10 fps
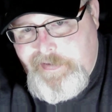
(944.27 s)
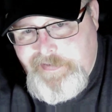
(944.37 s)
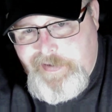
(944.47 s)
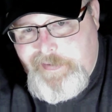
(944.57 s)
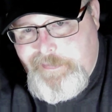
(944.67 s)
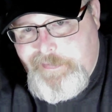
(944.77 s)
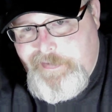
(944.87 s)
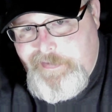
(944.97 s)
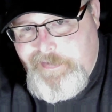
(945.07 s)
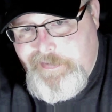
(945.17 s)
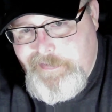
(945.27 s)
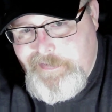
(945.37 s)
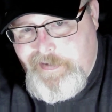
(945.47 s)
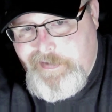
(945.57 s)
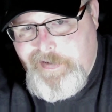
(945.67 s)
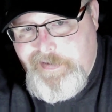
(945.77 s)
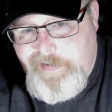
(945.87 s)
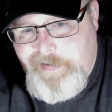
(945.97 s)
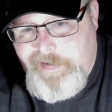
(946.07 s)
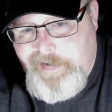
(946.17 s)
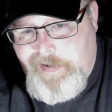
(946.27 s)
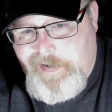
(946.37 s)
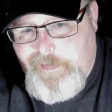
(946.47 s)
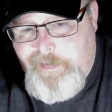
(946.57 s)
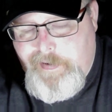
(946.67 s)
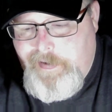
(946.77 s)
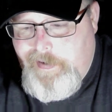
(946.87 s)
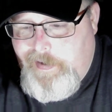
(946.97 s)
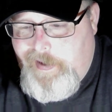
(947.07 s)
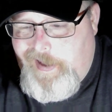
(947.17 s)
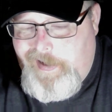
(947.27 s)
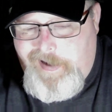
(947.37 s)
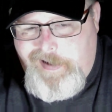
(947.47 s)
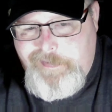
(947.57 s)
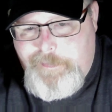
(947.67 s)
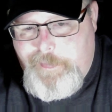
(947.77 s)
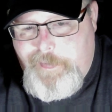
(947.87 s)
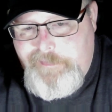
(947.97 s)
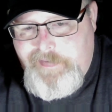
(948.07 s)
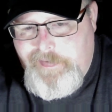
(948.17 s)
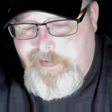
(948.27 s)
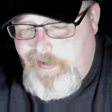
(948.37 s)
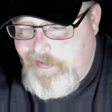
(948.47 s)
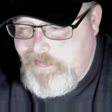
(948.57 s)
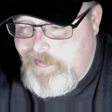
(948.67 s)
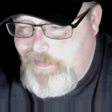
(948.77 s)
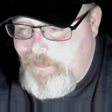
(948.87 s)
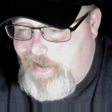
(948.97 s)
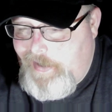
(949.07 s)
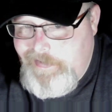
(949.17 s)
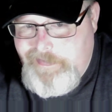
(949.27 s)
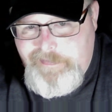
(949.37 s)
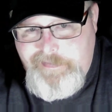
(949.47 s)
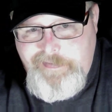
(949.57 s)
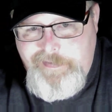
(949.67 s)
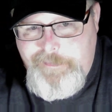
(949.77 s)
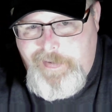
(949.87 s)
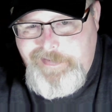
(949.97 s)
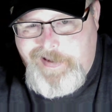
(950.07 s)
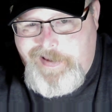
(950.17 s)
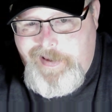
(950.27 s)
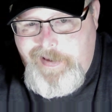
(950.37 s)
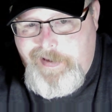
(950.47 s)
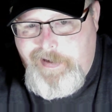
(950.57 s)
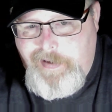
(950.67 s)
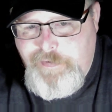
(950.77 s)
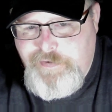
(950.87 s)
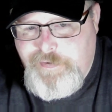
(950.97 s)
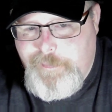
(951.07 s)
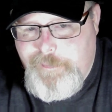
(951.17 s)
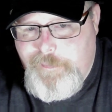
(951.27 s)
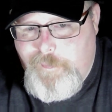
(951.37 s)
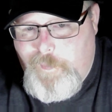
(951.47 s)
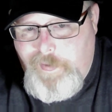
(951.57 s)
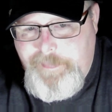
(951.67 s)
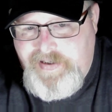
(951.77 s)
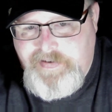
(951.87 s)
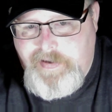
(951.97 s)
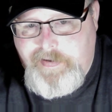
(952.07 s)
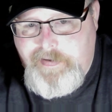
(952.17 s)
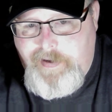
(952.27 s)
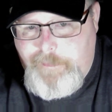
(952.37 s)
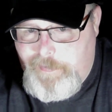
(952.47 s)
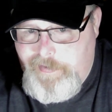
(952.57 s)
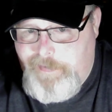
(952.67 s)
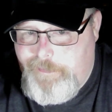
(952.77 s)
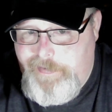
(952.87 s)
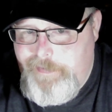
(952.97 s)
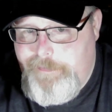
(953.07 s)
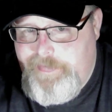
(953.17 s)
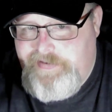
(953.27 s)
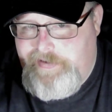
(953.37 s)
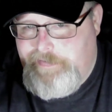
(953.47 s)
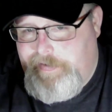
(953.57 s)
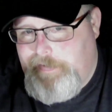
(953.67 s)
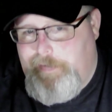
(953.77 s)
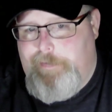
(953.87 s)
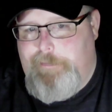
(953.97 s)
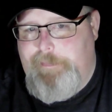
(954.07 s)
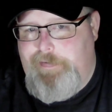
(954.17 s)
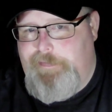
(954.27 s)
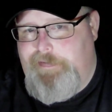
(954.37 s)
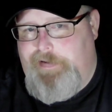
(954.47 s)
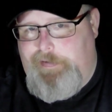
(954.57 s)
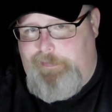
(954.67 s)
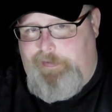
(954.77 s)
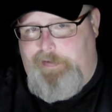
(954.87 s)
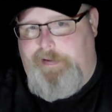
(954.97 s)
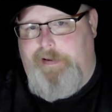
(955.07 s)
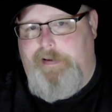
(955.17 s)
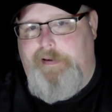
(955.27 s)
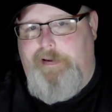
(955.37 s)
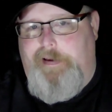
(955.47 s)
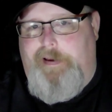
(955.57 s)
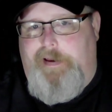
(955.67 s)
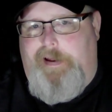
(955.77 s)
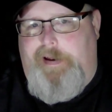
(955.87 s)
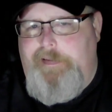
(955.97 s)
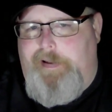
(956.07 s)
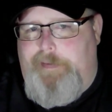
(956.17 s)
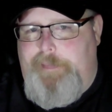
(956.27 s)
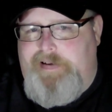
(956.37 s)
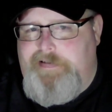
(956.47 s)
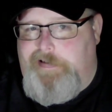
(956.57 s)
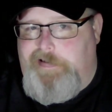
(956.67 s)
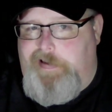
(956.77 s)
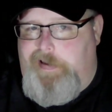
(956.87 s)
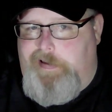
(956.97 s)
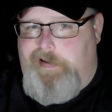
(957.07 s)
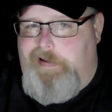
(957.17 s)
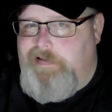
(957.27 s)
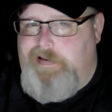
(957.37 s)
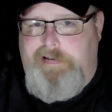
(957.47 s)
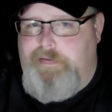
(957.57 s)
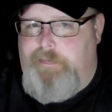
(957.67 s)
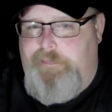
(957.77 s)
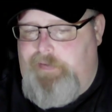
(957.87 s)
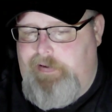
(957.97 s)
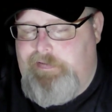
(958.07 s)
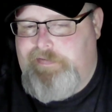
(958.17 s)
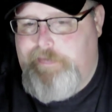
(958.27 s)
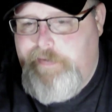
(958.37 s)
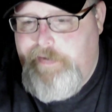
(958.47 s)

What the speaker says: I got older started getting deteriorated, I told my wife the other day, I said, when I was a kid, I used to want to be sick. I wanted to be sick so I'd go home and not do anything. And now that I'm actually sick, it's not so fun. So